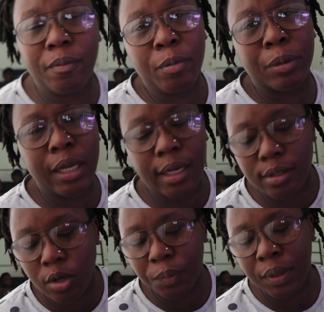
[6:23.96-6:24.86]
up the
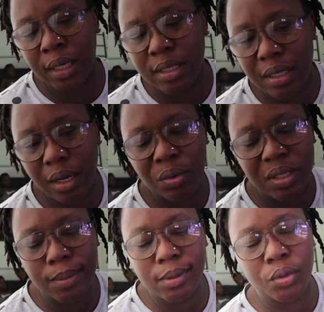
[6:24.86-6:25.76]
kids up yesterday.
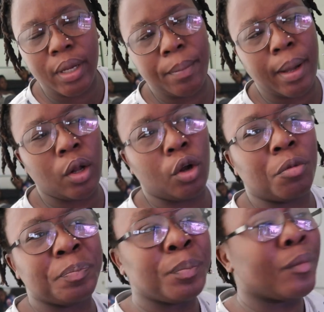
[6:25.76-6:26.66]
What time did you get back home?